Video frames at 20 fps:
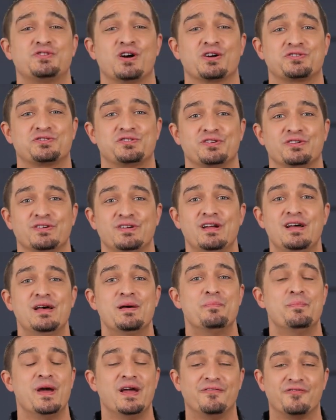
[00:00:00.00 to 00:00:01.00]
structure
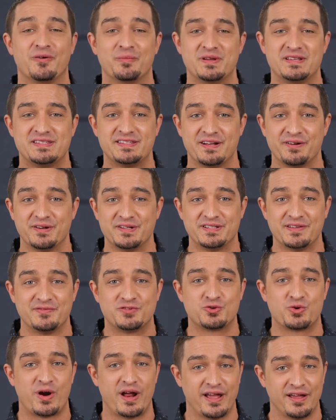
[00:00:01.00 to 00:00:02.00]
made from a series of
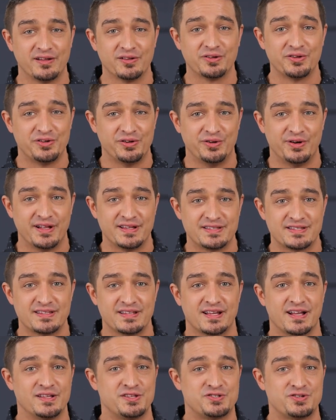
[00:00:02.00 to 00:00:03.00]
triangular units
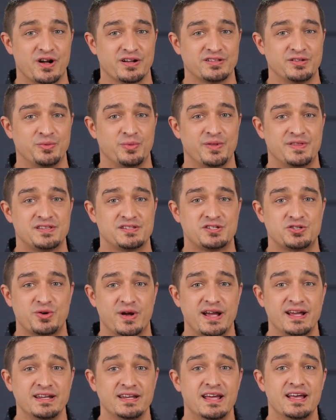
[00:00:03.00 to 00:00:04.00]
constructed with
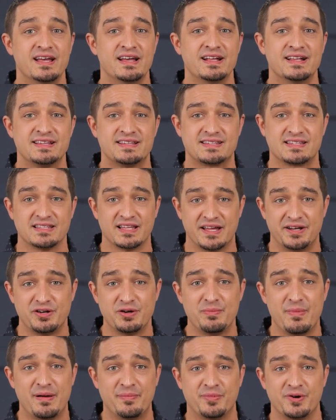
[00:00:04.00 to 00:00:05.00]
straight,
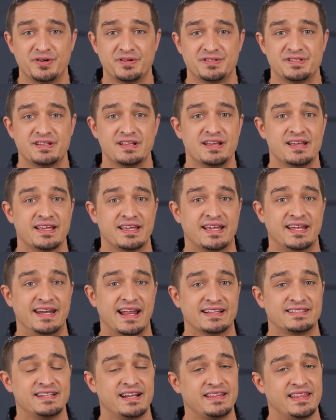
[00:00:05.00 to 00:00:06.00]
slender members
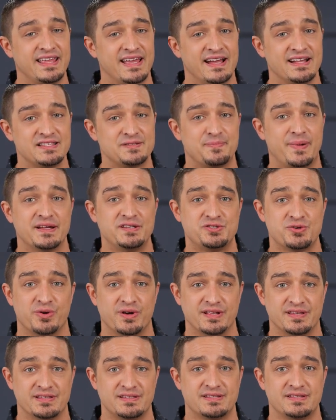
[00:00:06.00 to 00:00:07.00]
connected at the ends by
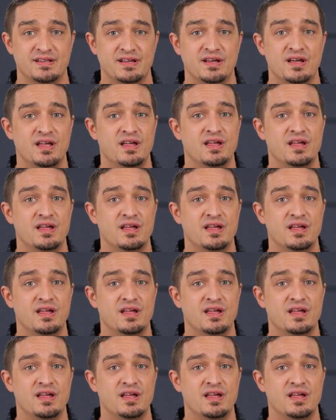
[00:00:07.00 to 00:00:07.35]
joints.